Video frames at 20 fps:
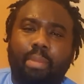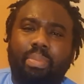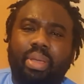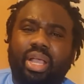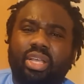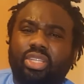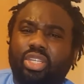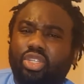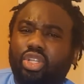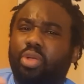
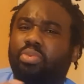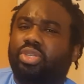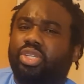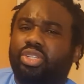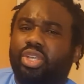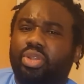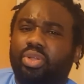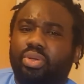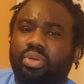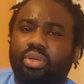Pegasus club
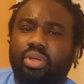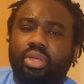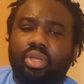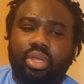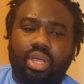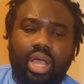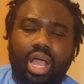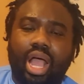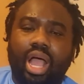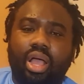shiteru?
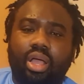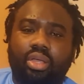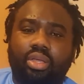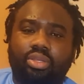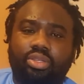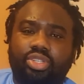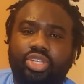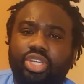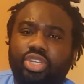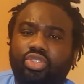
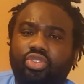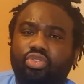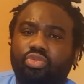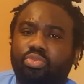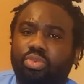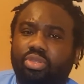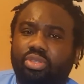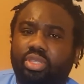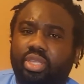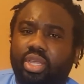Chisu
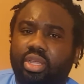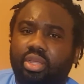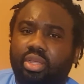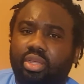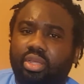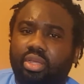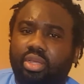motte?